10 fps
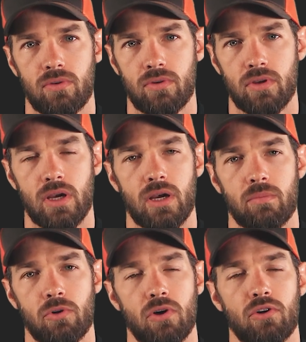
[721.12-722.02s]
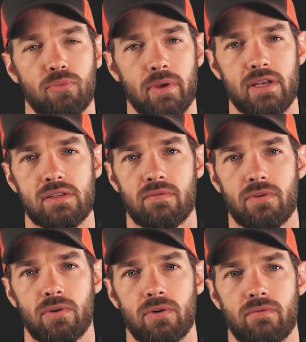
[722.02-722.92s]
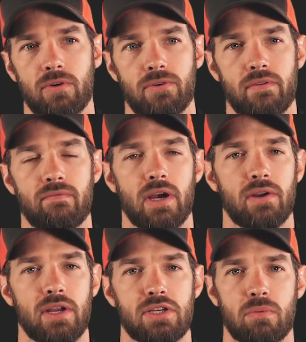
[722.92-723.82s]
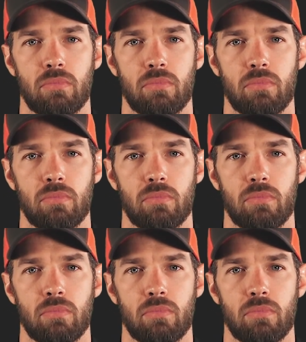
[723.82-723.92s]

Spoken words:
crawl space, if your foundation